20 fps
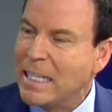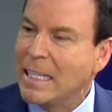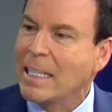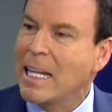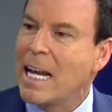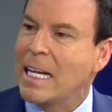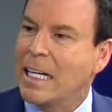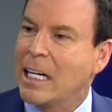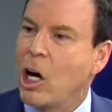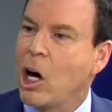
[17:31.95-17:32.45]
eat a
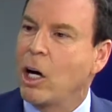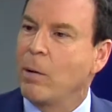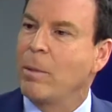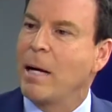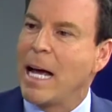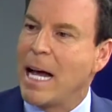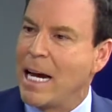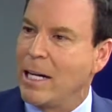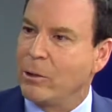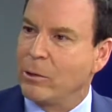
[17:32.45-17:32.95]
lot of
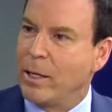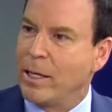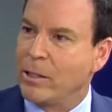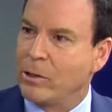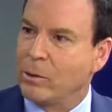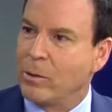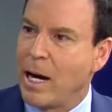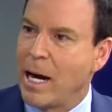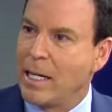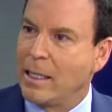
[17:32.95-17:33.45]

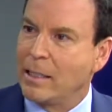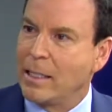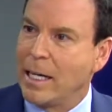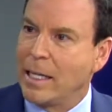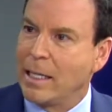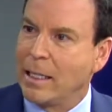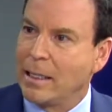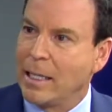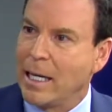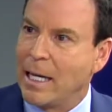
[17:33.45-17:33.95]
carbohydrates, right?
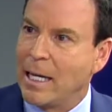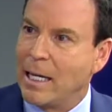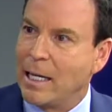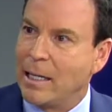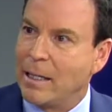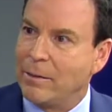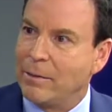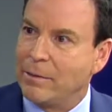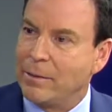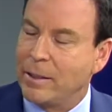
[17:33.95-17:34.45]
Like a lot
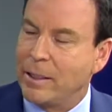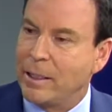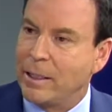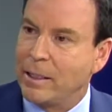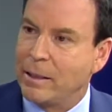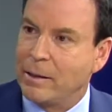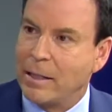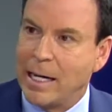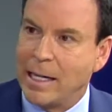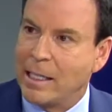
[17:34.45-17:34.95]

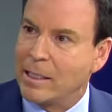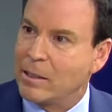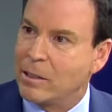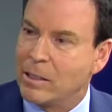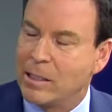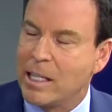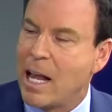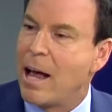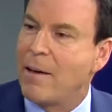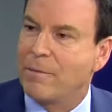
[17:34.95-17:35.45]
of,
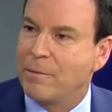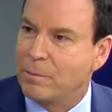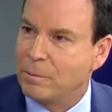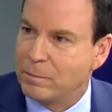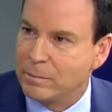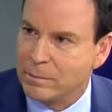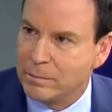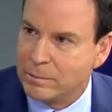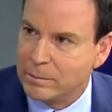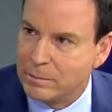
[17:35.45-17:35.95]
soft
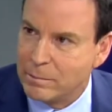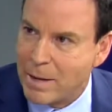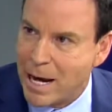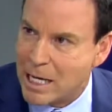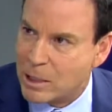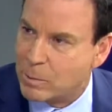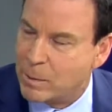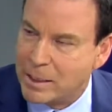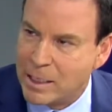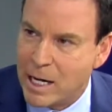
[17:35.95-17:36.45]

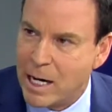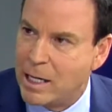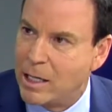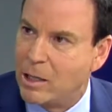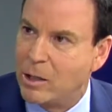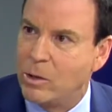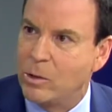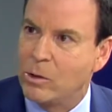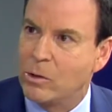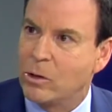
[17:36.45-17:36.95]
mashed
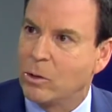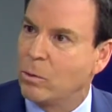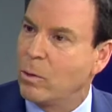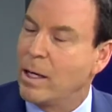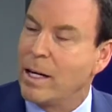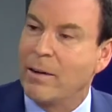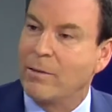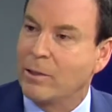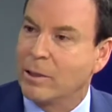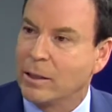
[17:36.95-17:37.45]
potatoes or
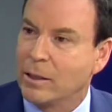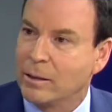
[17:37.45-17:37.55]
whatever.